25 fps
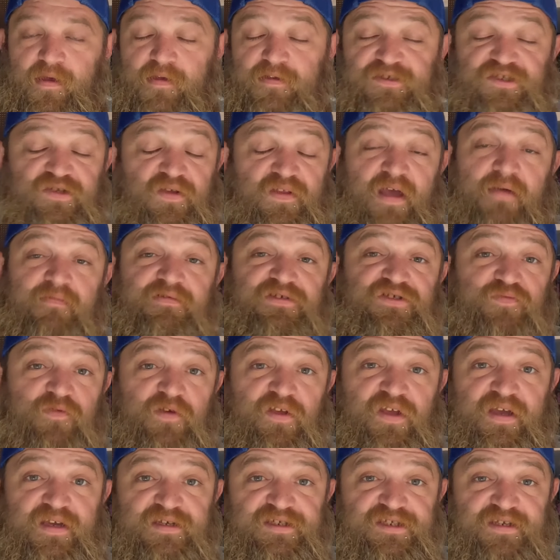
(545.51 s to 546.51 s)
so that was
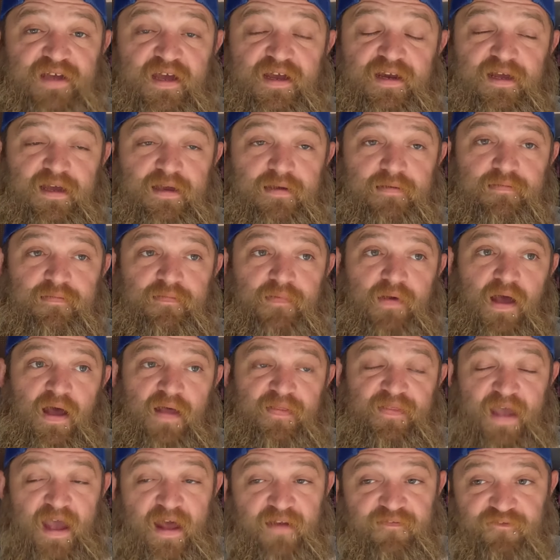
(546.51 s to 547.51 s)
really exciting
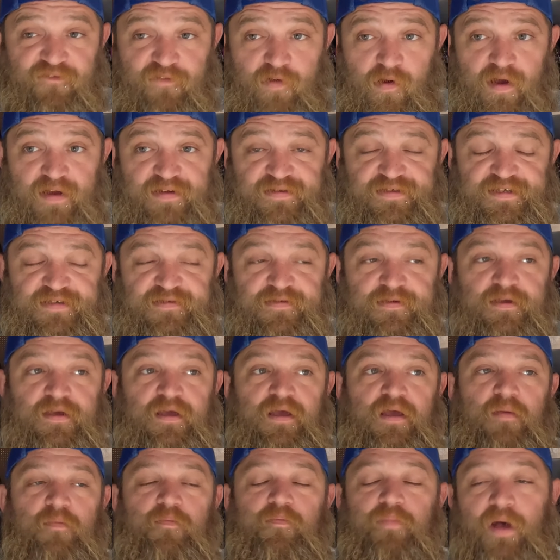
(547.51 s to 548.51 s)
on that front
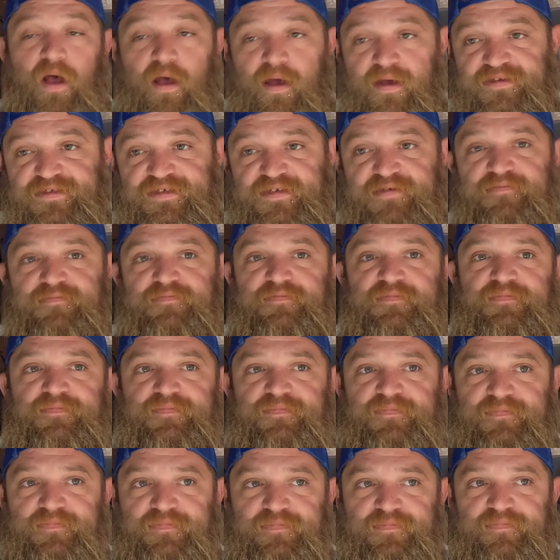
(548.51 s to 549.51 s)
but
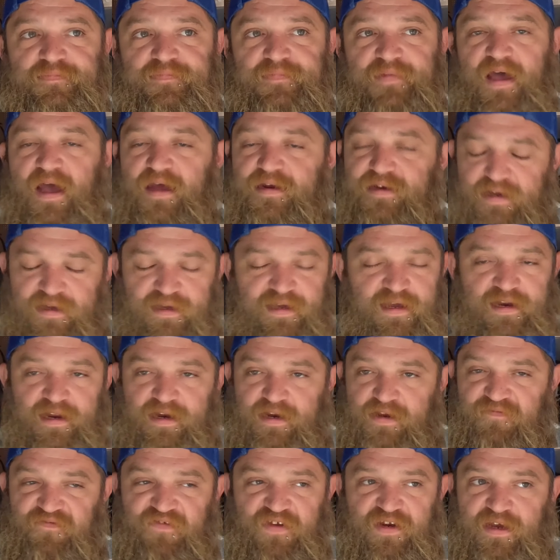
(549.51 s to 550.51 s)
i didn't get
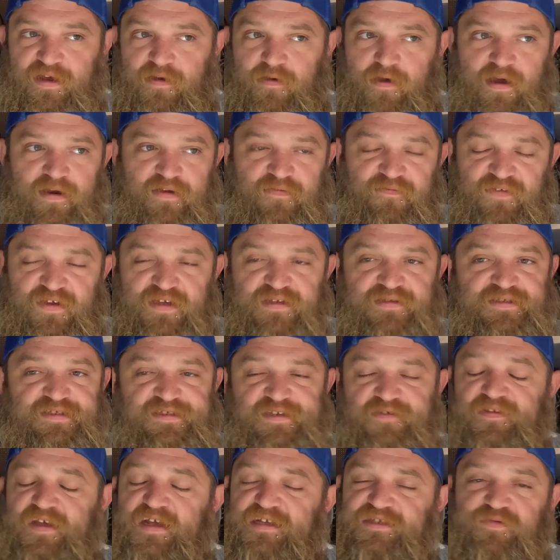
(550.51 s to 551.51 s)
any video out of it
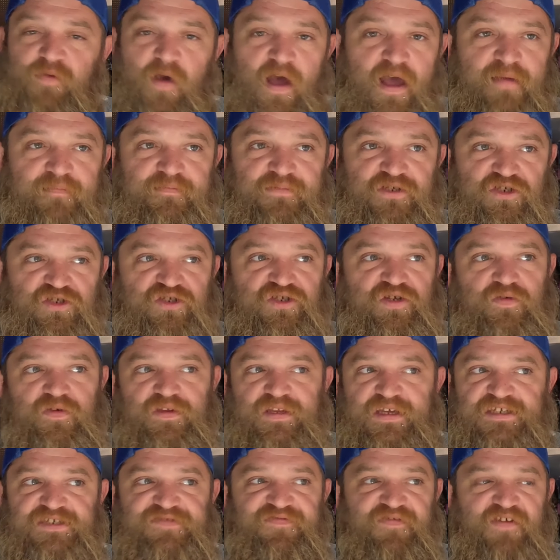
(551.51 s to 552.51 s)
so that's why i'm just
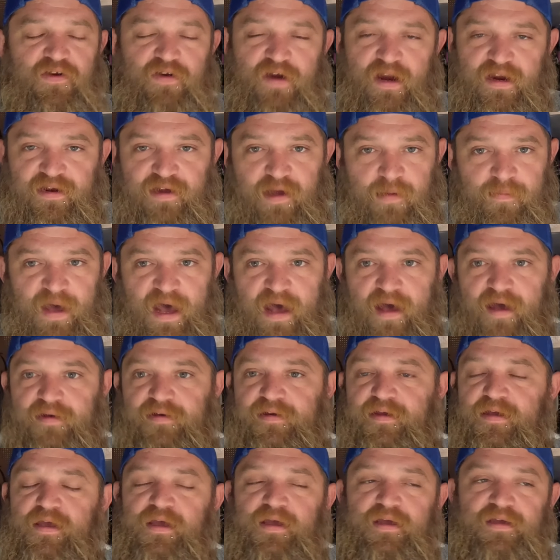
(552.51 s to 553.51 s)
doing this figured i'd come
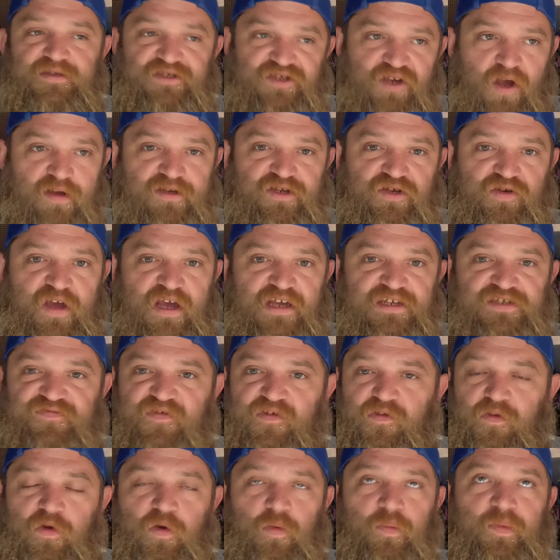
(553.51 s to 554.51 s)
on talk to you guys
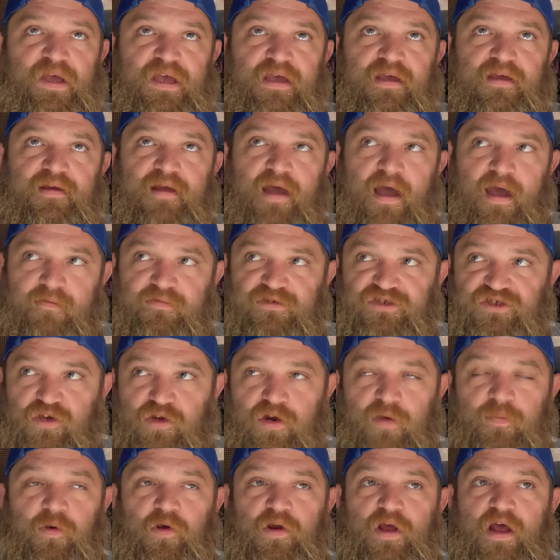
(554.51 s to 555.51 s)
for a little bit i was
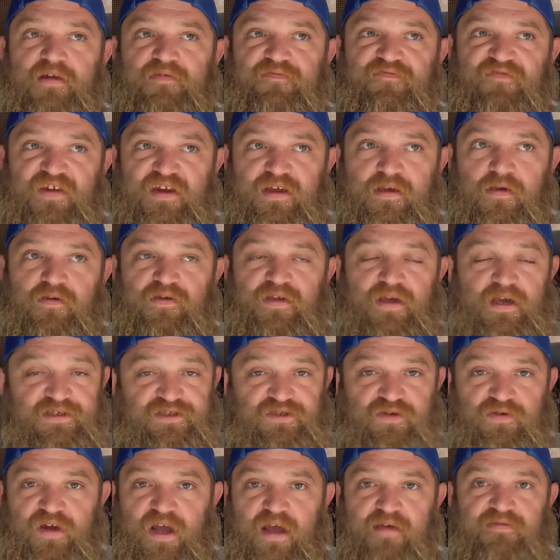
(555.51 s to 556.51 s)
going to put out a video
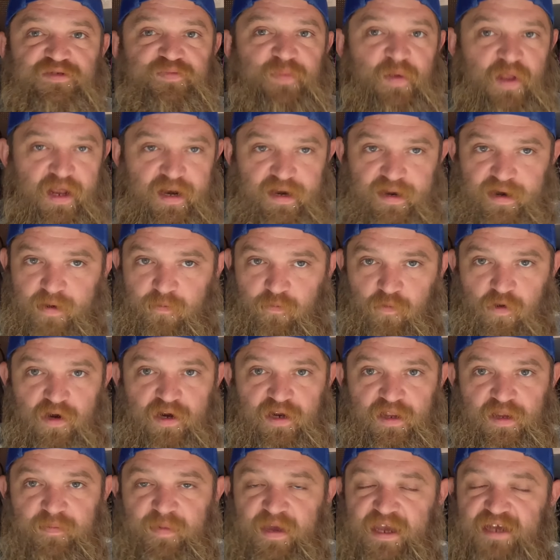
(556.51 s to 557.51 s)
yesterday i was planning on
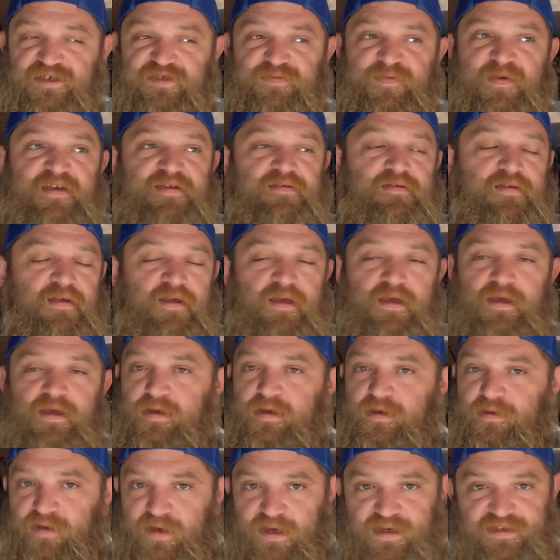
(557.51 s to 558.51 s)
working in the basement
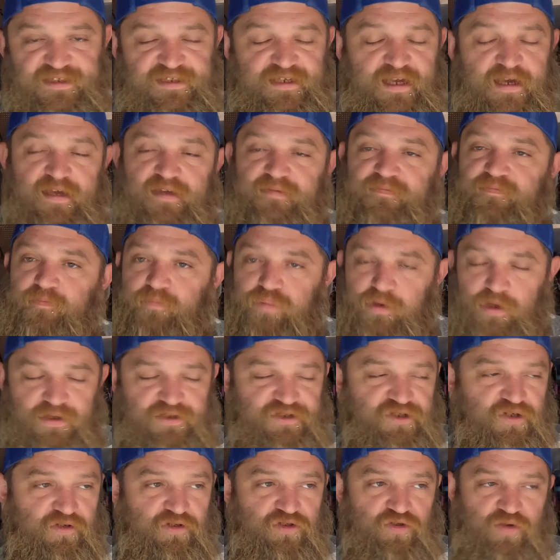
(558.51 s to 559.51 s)
like i said
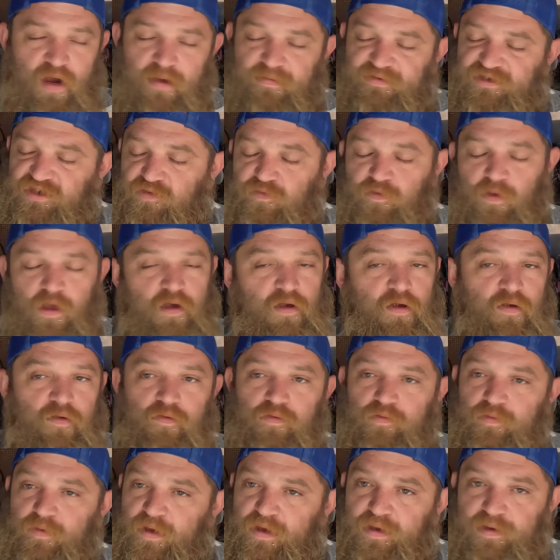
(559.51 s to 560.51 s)
blood sugar dropped too
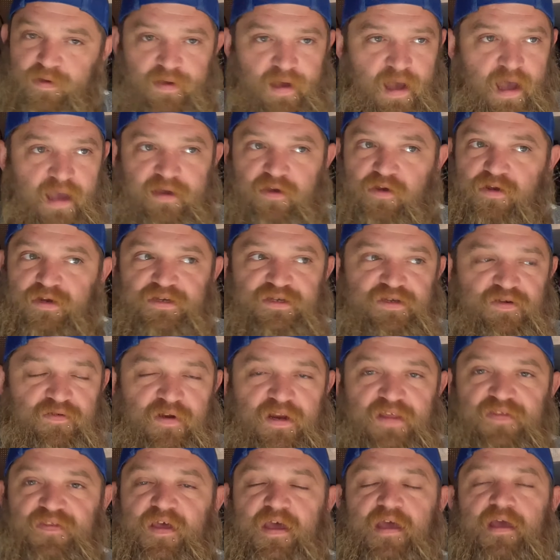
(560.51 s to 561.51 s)
low I couldn't do
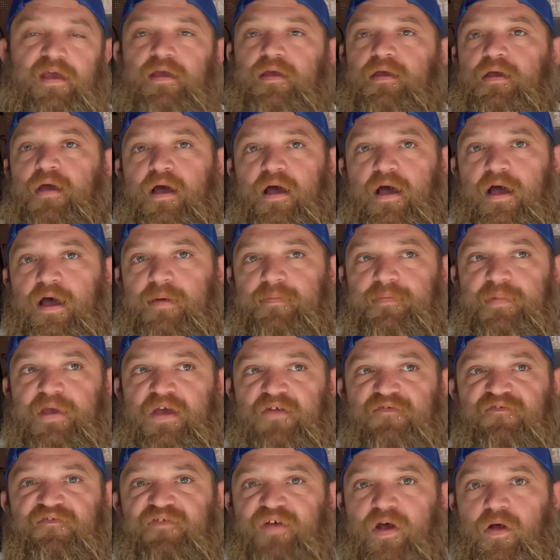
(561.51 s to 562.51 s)
anything. Um,
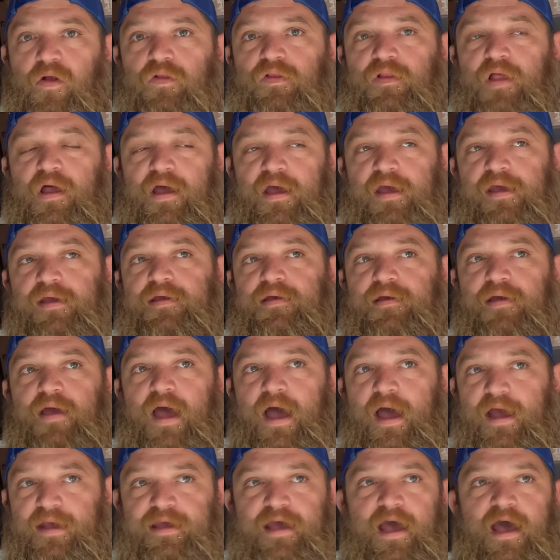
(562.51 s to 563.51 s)
it felt like
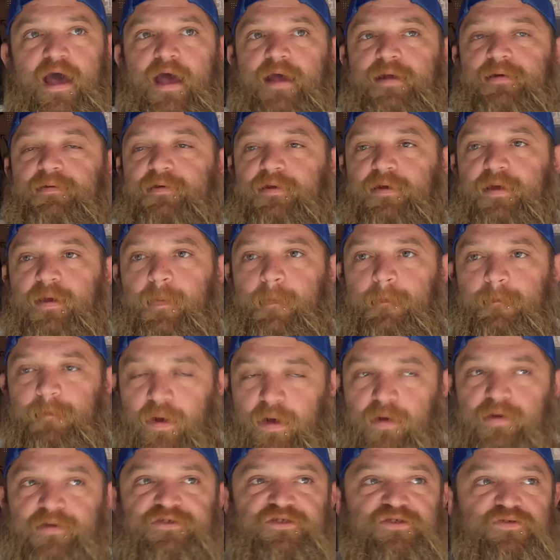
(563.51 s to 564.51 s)
I got
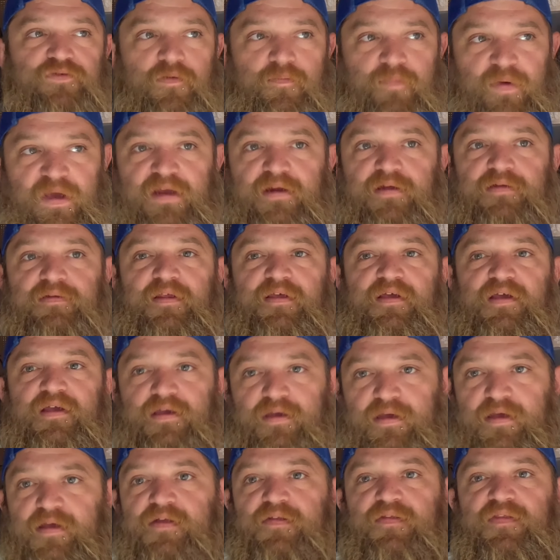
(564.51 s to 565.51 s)
punched repeatedly
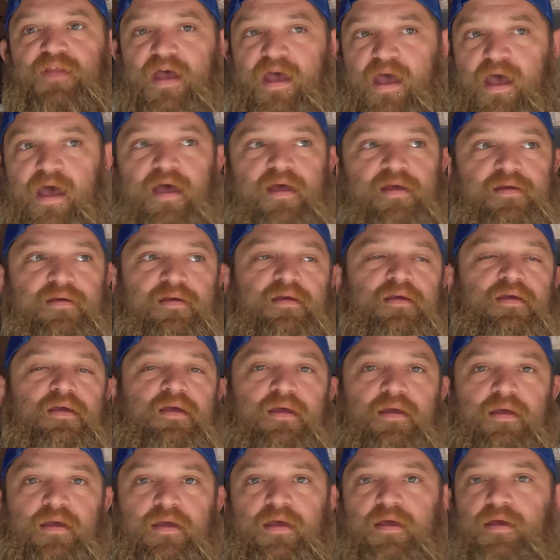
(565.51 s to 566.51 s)
in the head.
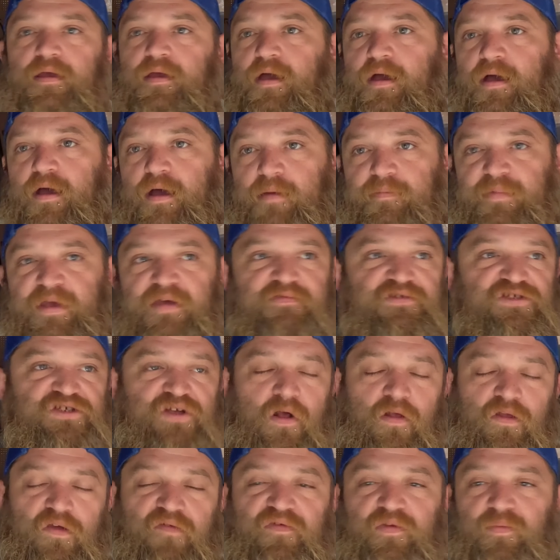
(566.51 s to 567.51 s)
Um, it was
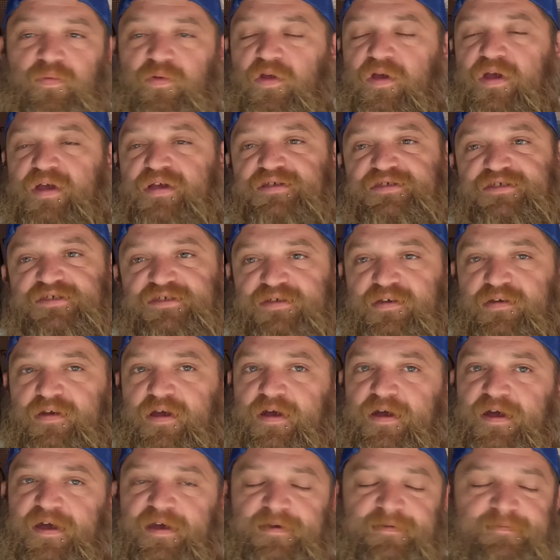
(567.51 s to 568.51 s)
all over the place.
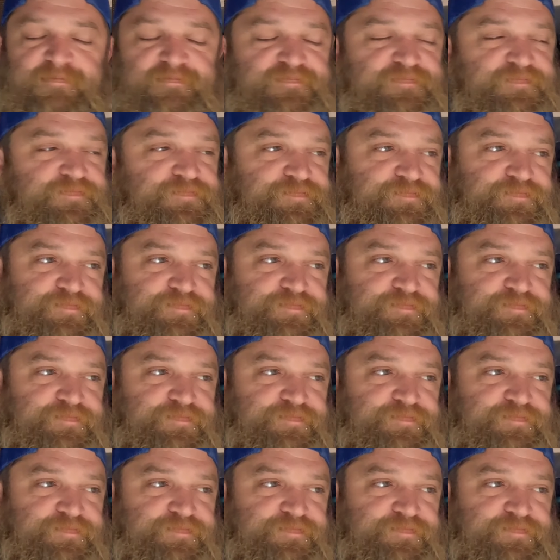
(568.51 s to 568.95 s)
Um,